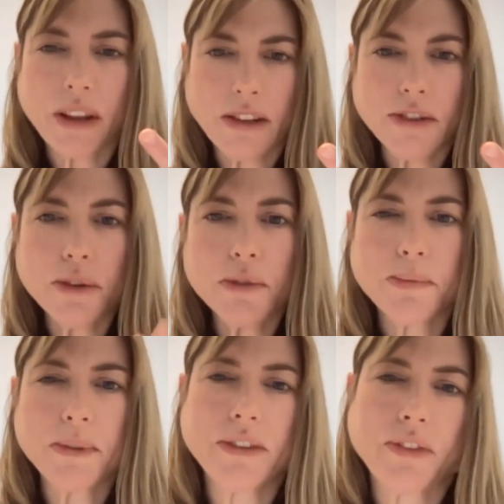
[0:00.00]
in 2
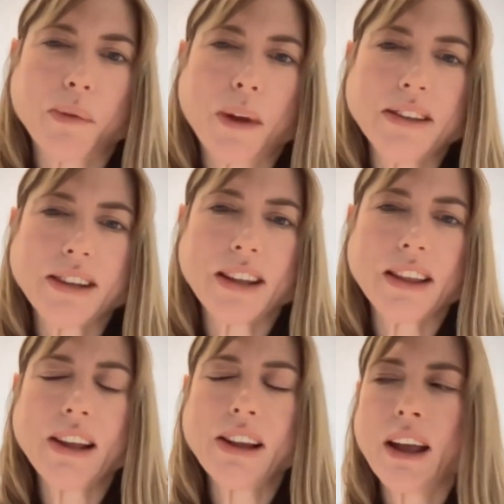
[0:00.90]
specific ways, I
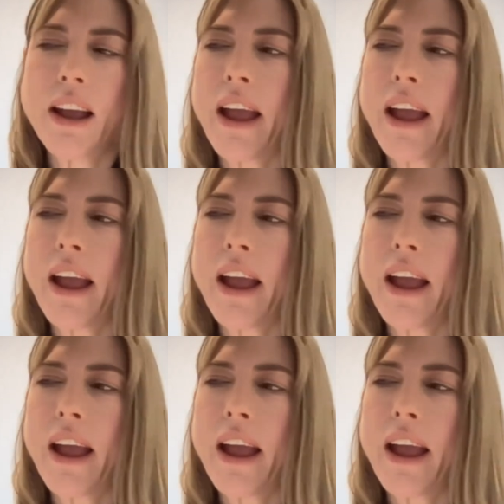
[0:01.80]
think,